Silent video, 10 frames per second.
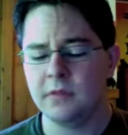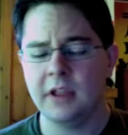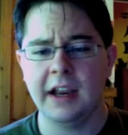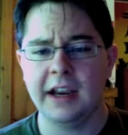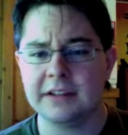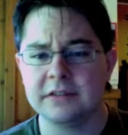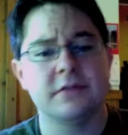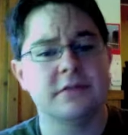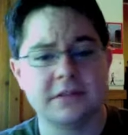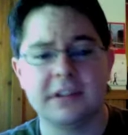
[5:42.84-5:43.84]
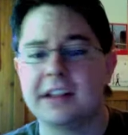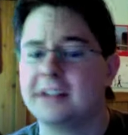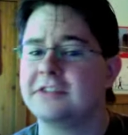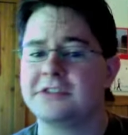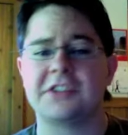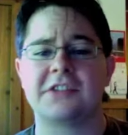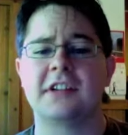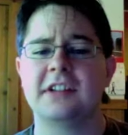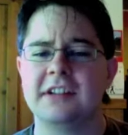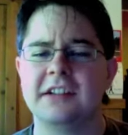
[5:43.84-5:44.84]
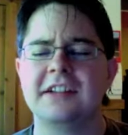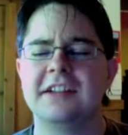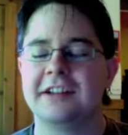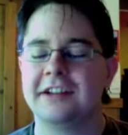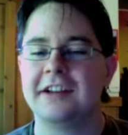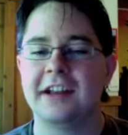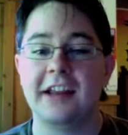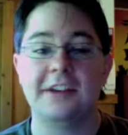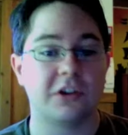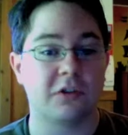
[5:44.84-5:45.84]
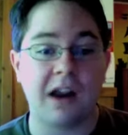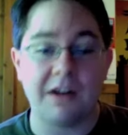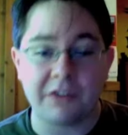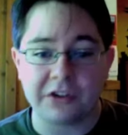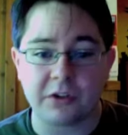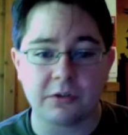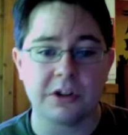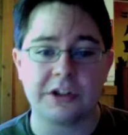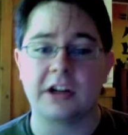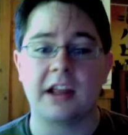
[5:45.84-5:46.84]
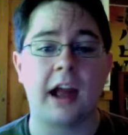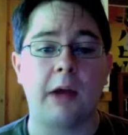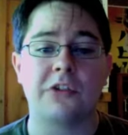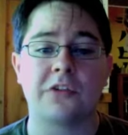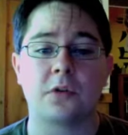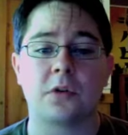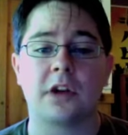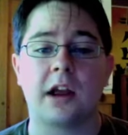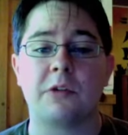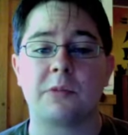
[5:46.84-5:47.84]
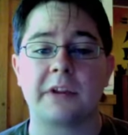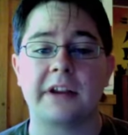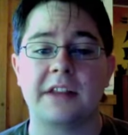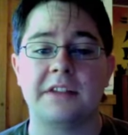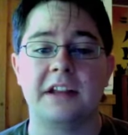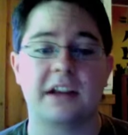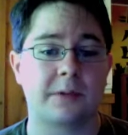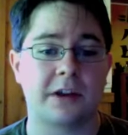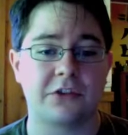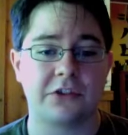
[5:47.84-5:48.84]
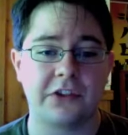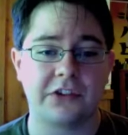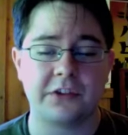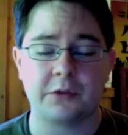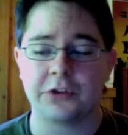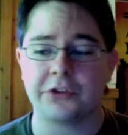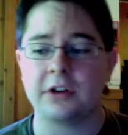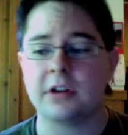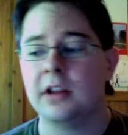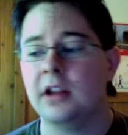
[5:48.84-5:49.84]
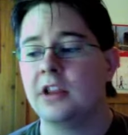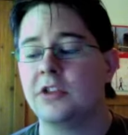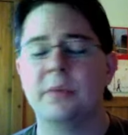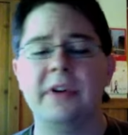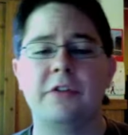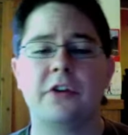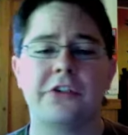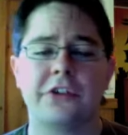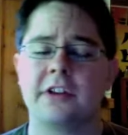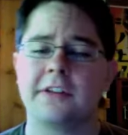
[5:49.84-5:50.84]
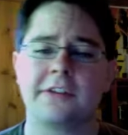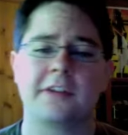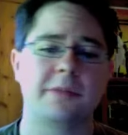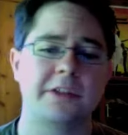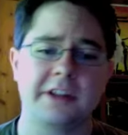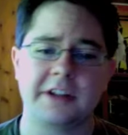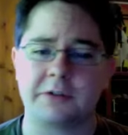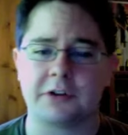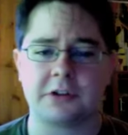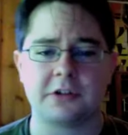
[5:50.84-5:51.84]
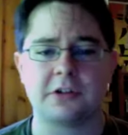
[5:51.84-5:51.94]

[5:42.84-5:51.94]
And the graphics are really good. I was playing on the Xbox 360 version. The Wii version is completely different